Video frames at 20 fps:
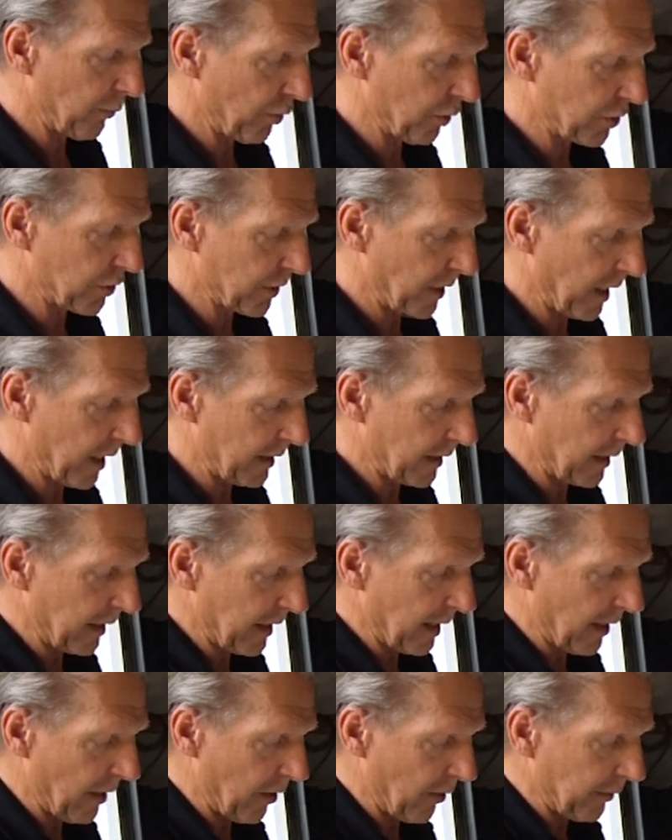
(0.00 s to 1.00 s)
push that
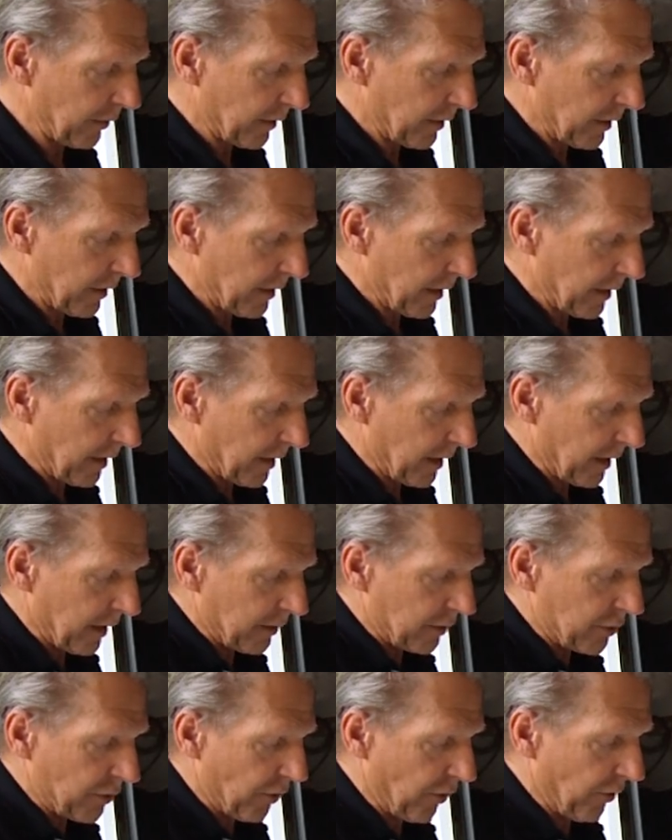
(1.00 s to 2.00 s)
down
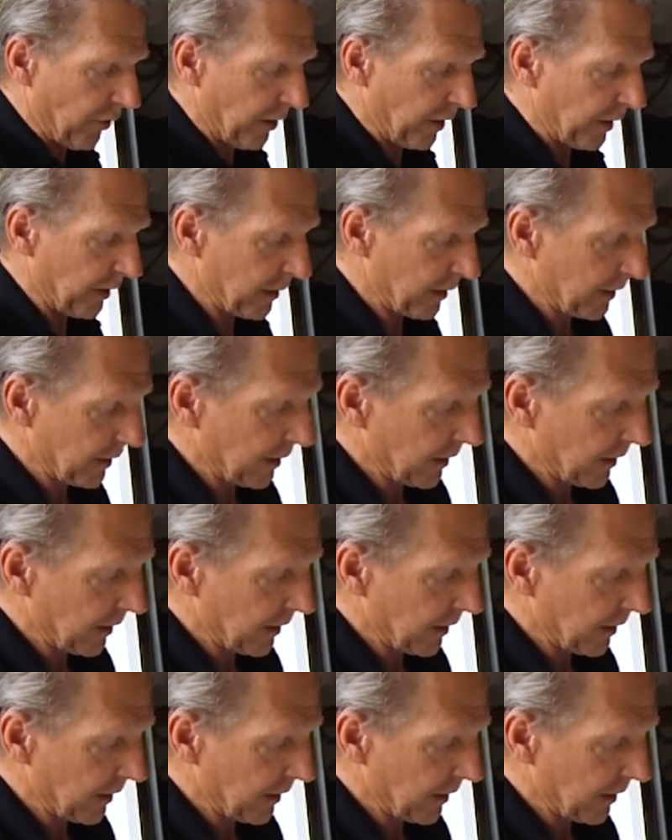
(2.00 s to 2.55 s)
and turn it,